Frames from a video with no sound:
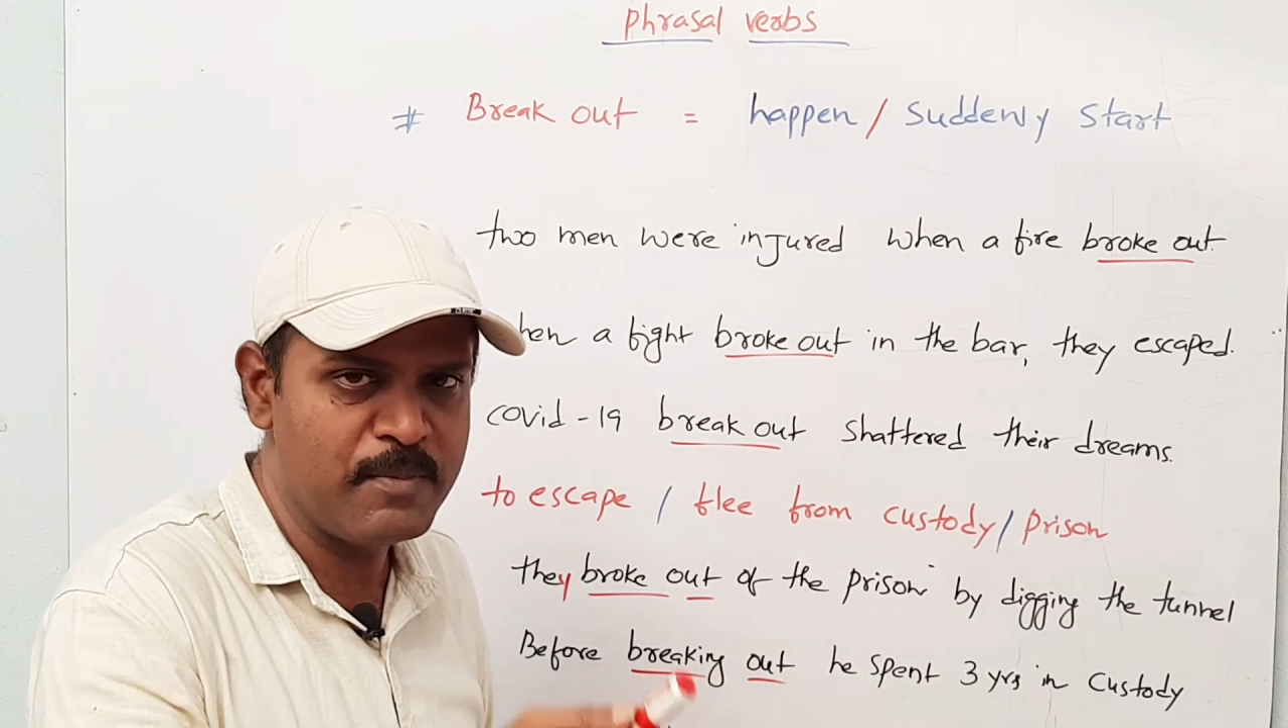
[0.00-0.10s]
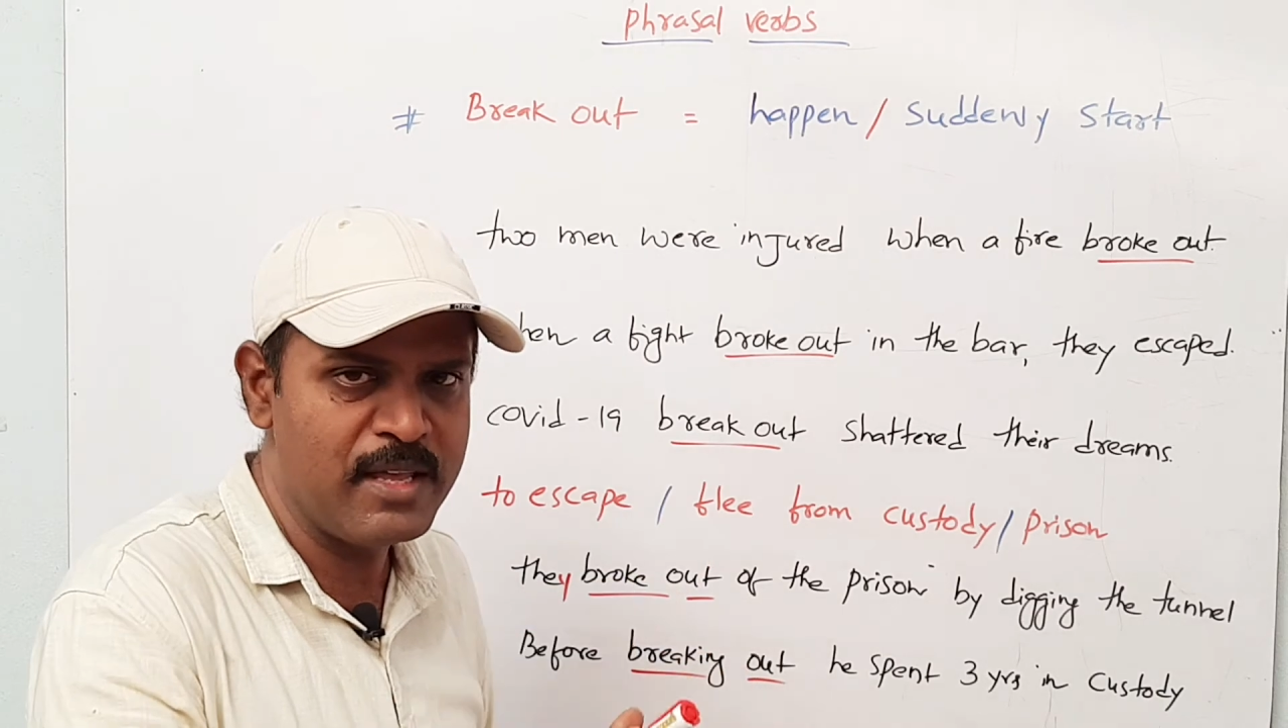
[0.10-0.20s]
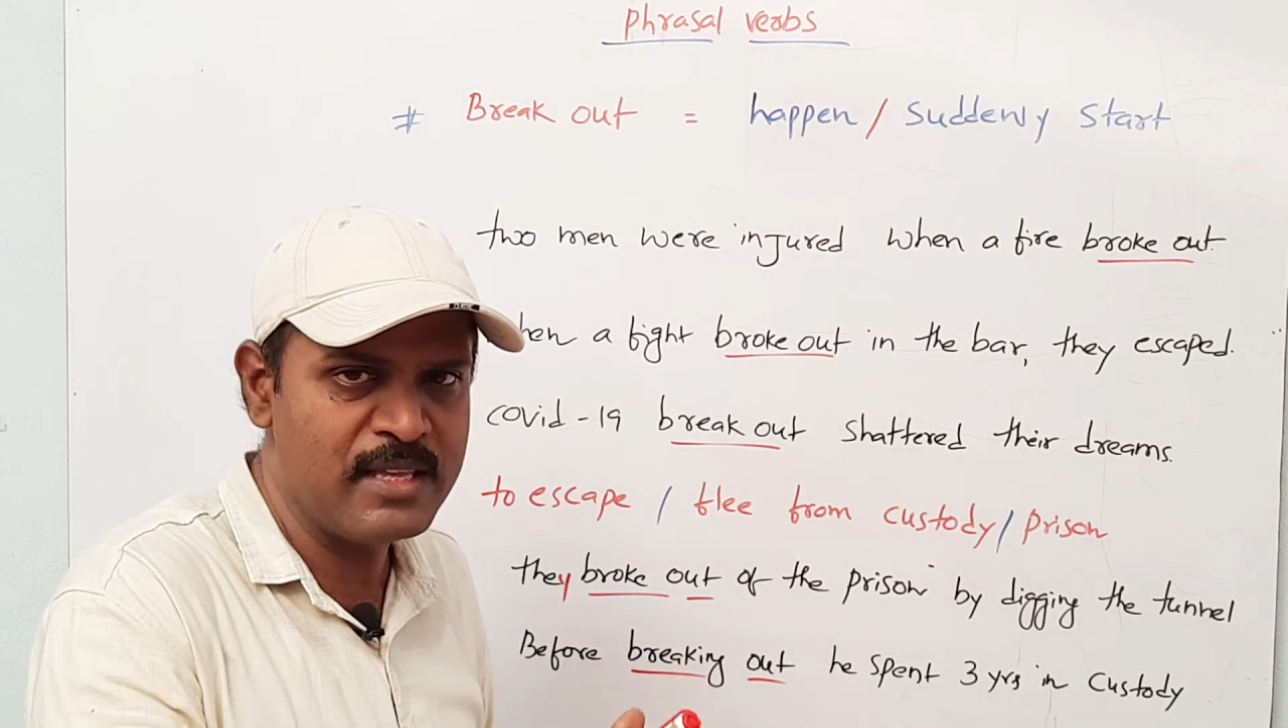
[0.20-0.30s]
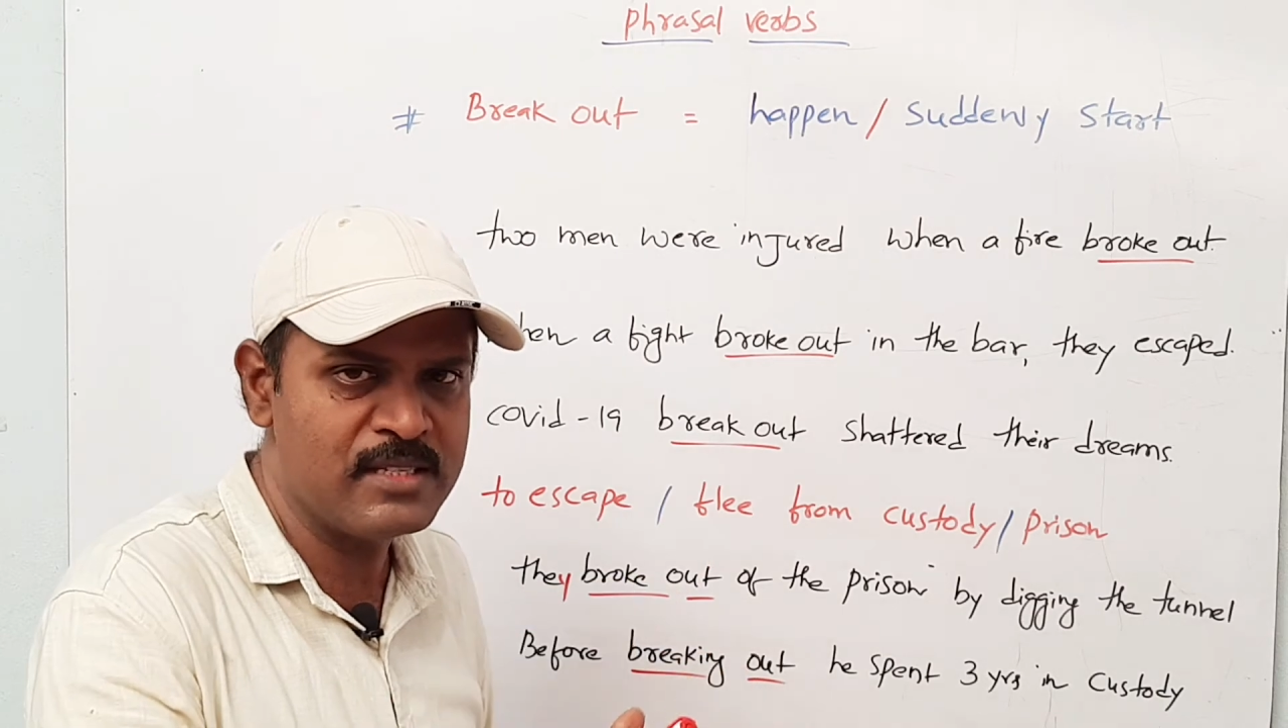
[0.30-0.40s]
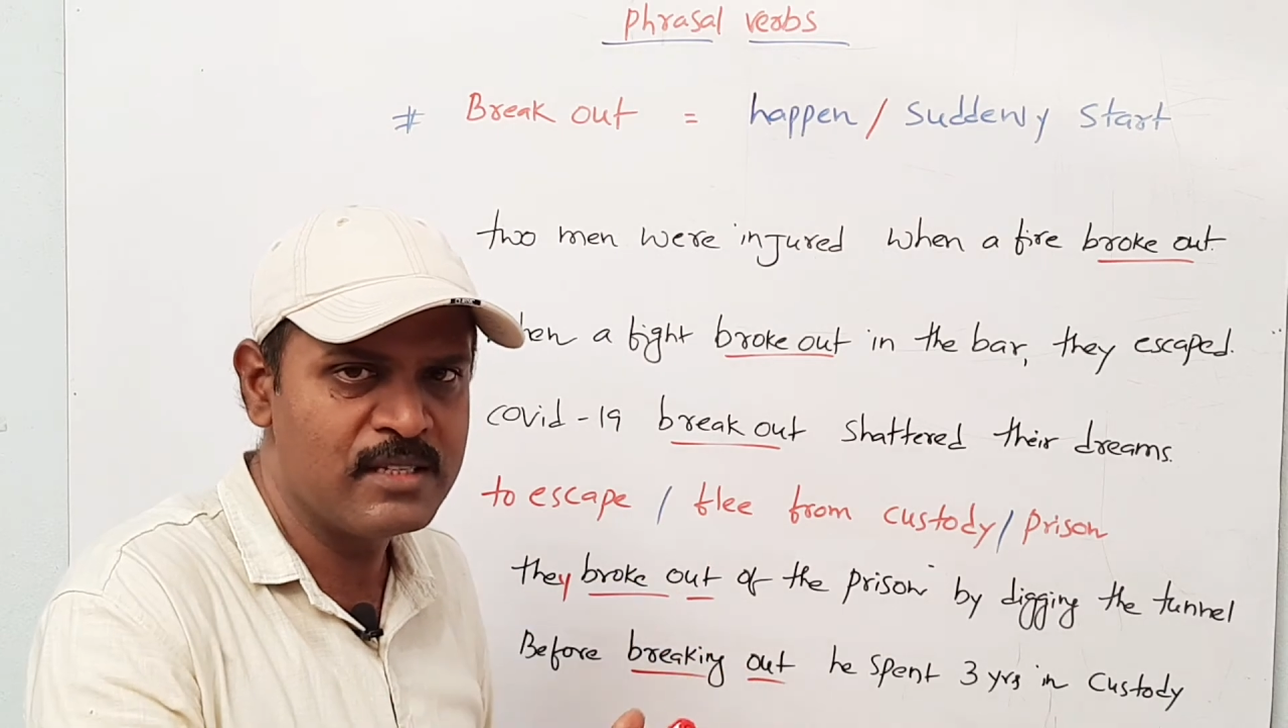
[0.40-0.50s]

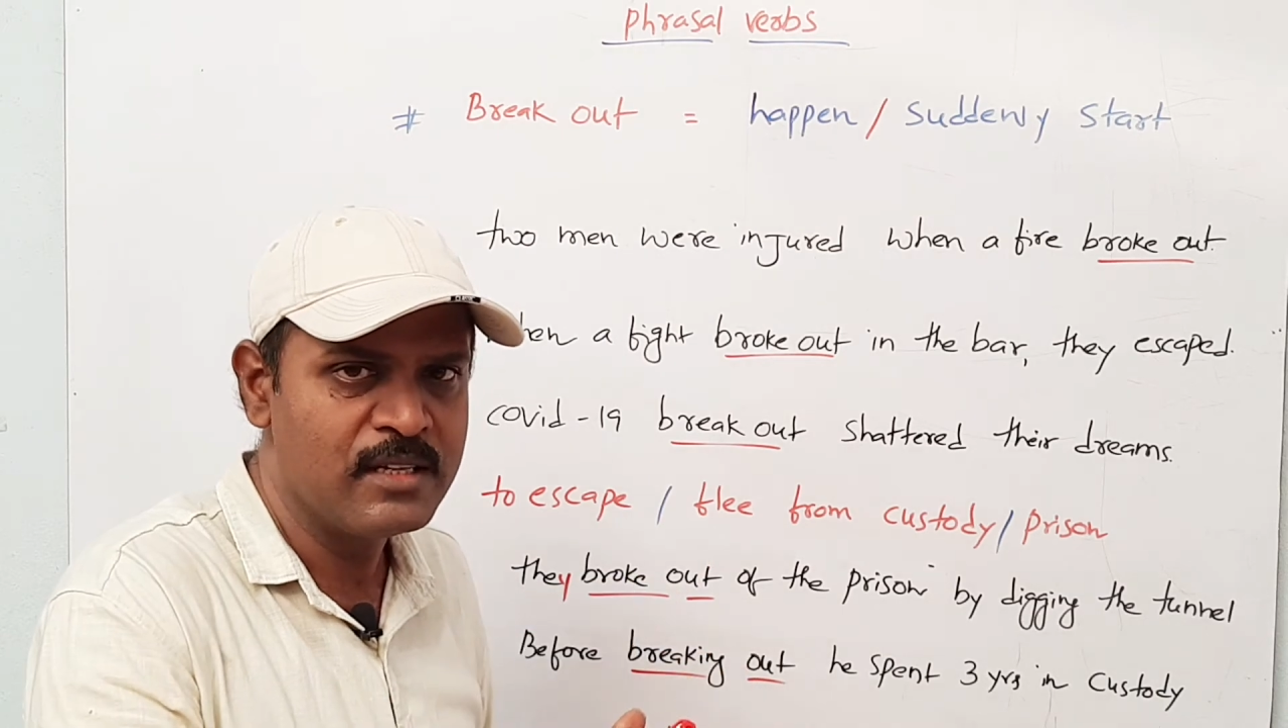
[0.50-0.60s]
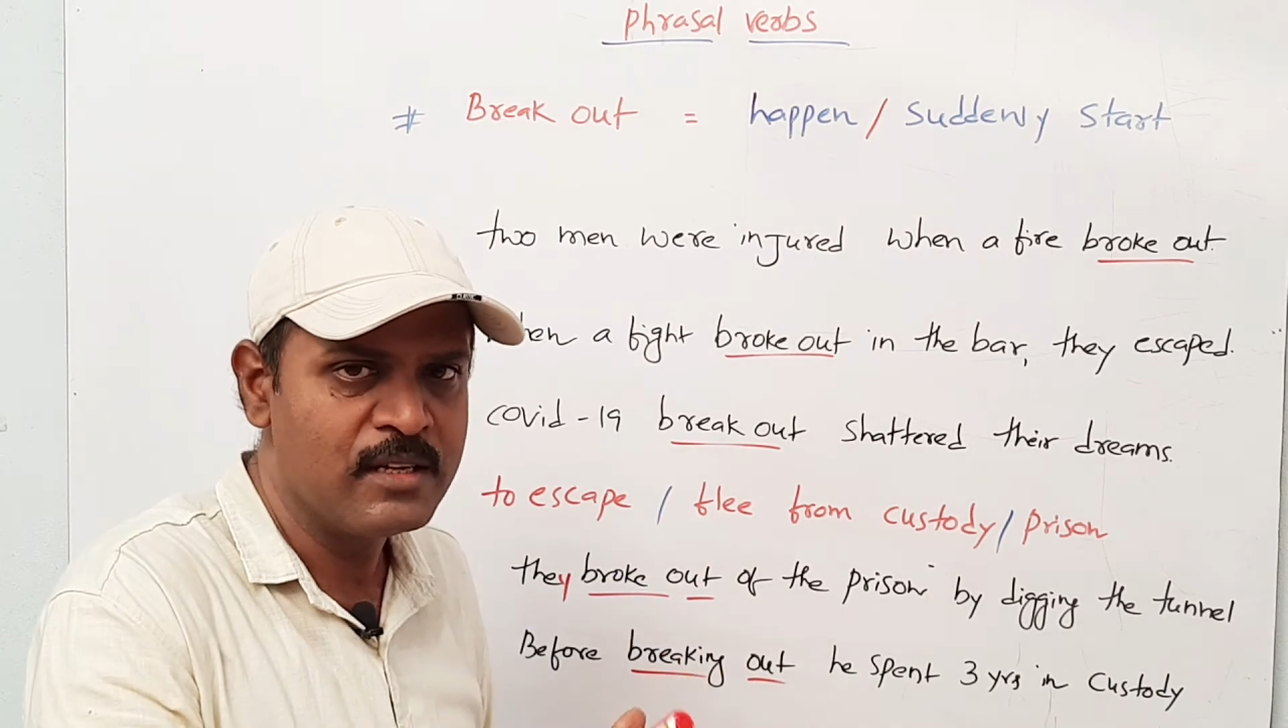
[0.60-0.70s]
means